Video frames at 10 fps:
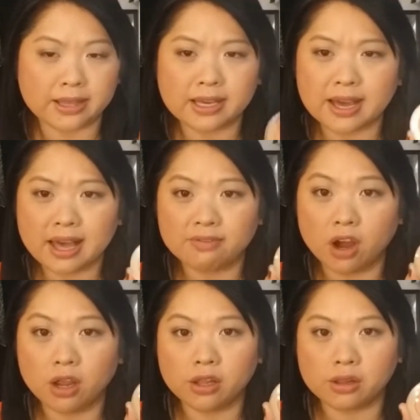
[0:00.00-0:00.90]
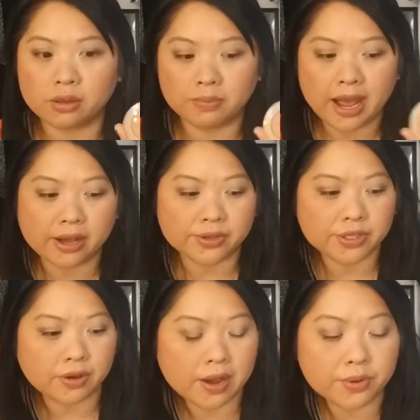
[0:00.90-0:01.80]
I think I have all of them now,
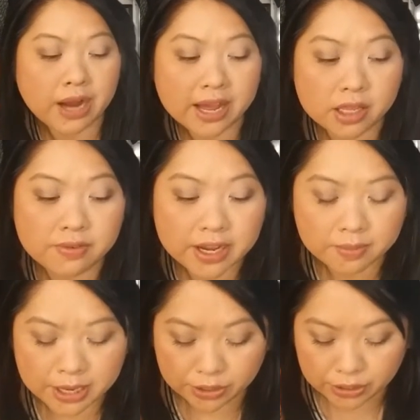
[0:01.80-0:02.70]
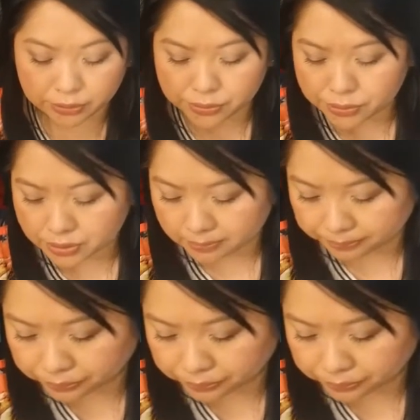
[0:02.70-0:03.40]
so I would highly recommend those.